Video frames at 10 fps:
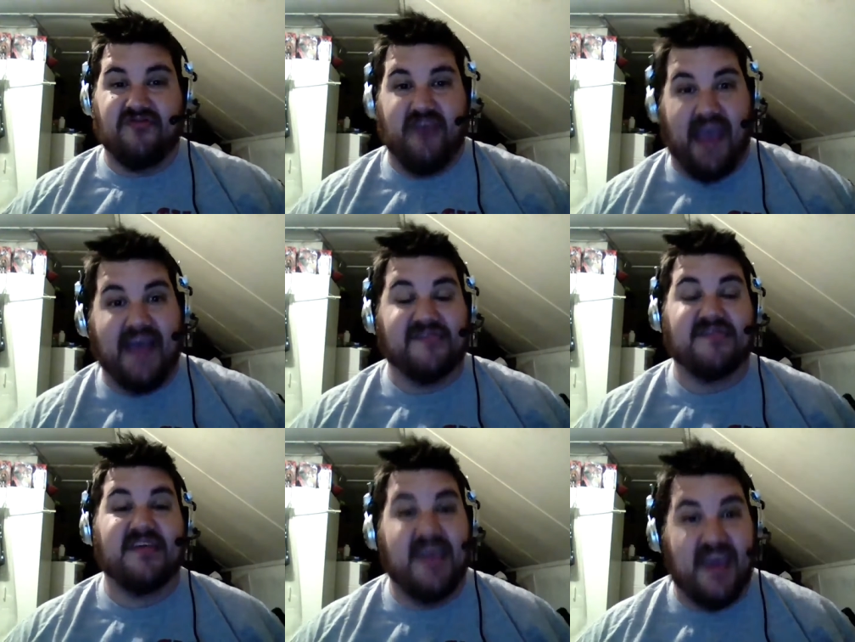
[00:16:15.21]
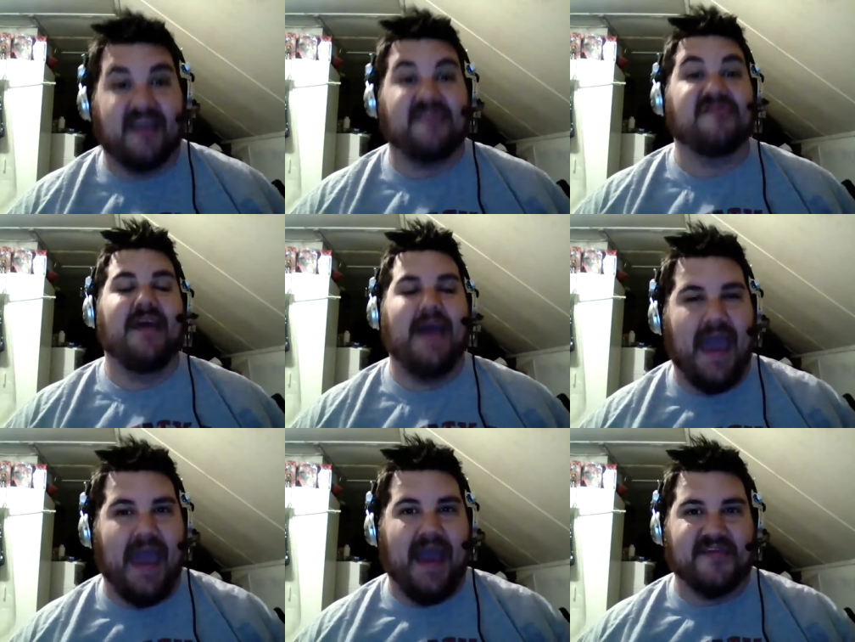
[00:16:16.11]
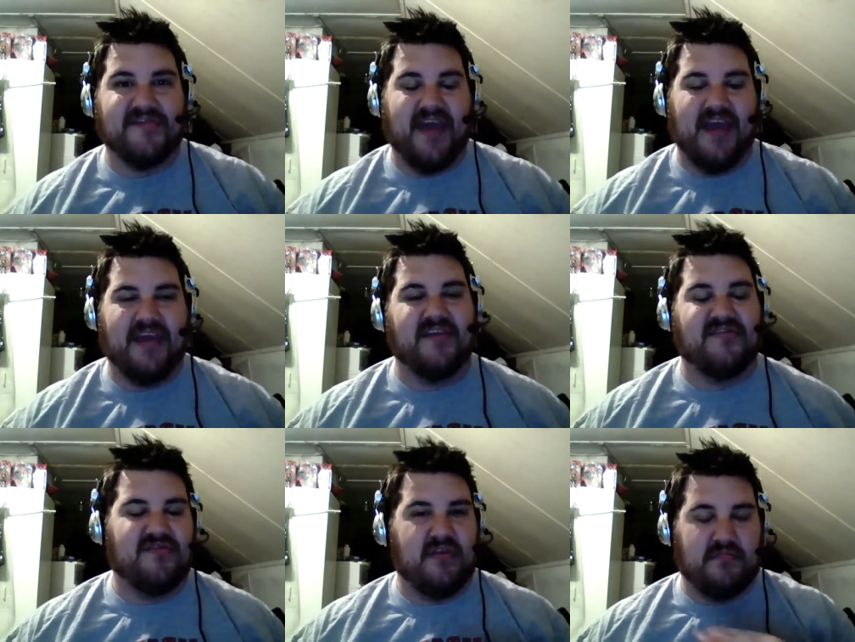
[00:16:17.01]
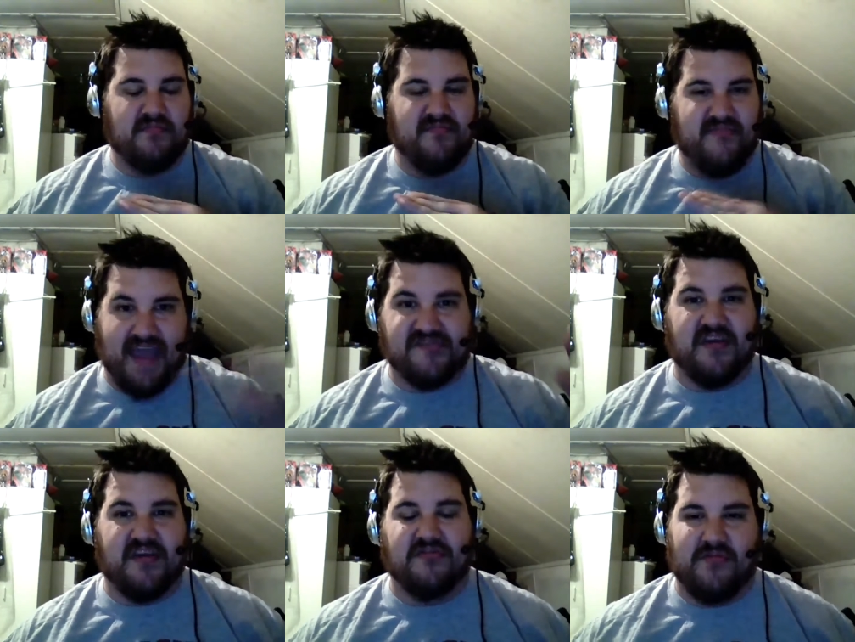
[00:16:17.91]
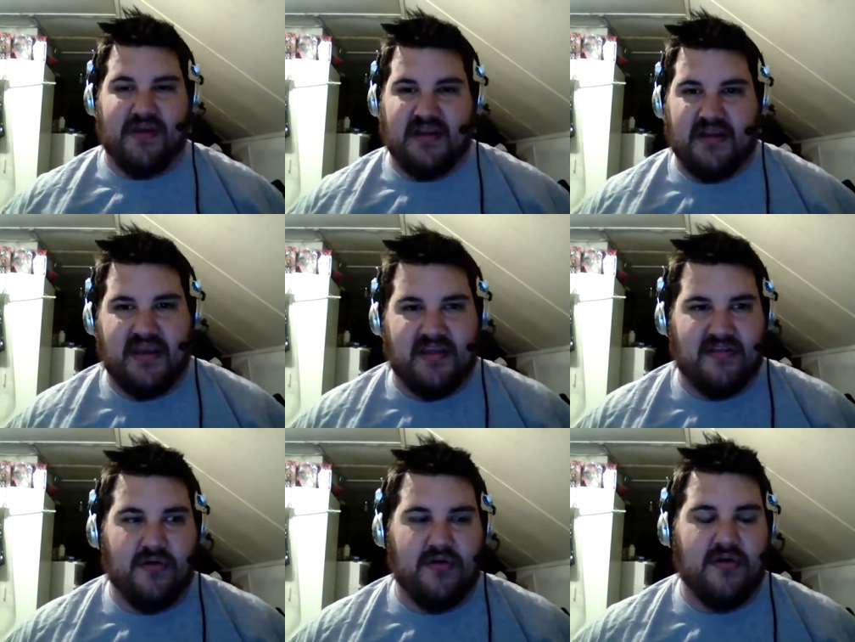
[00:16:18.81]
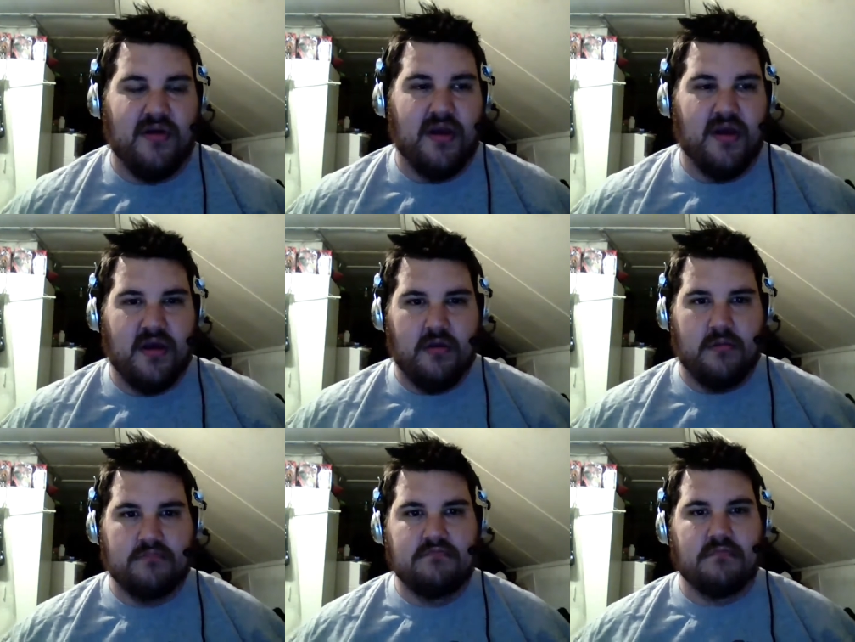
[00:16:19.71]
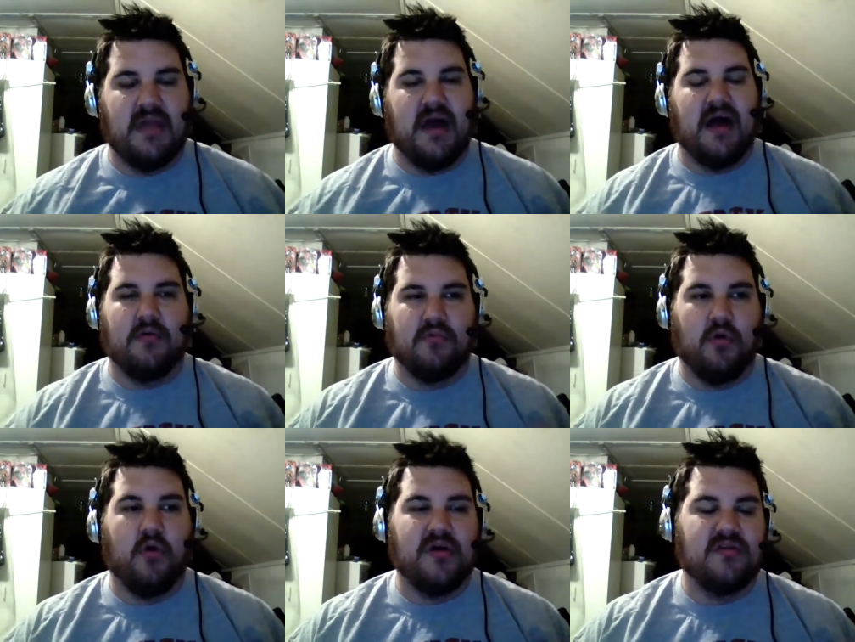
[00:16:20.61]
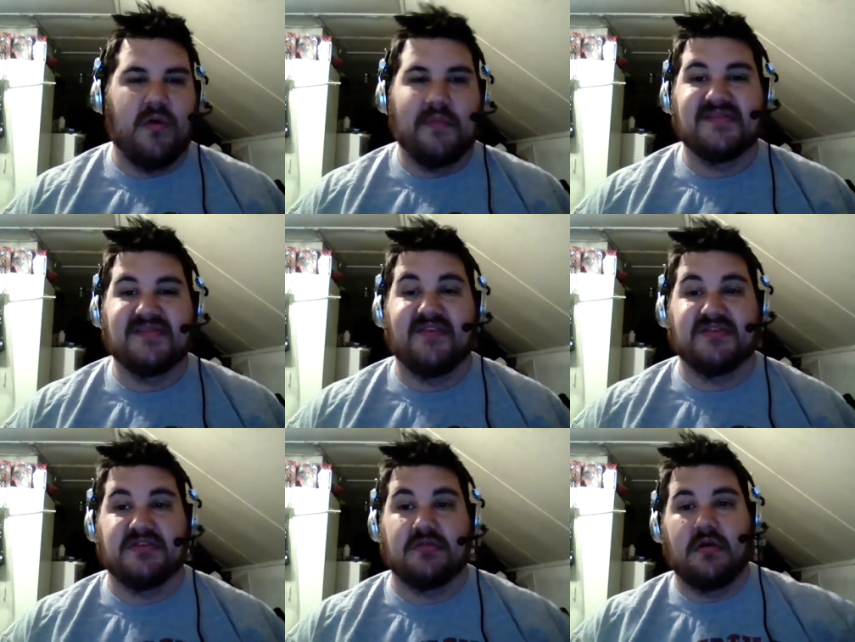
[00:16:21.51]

Jazz kicks ass and is vastly underrated in her uh, role in the women's division.